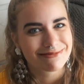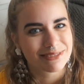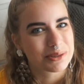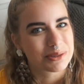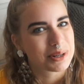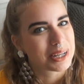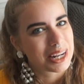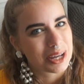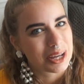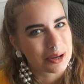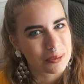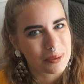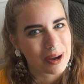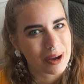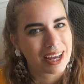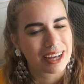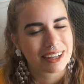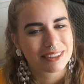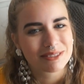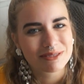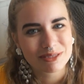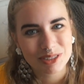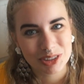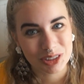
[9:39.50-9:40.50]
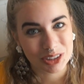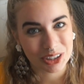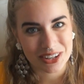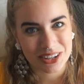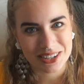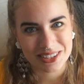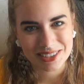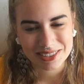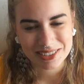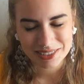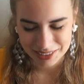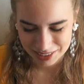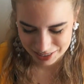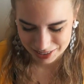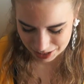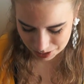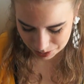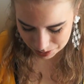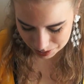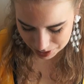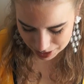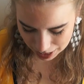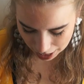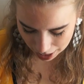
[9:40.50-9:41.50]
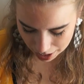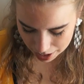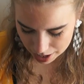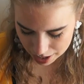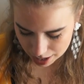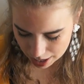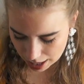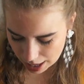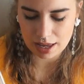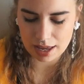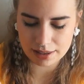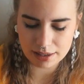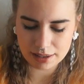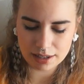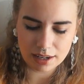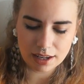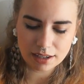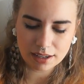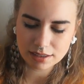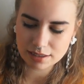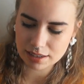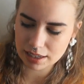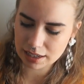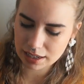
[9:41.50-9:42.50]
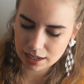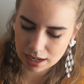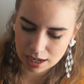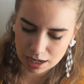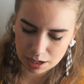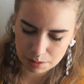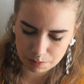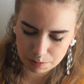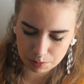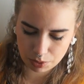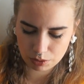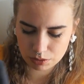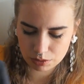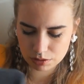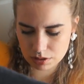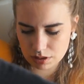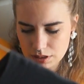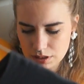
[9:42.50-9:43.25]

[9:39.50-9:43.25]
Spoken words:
when I wear skirts. So yeah. And the last thing I bought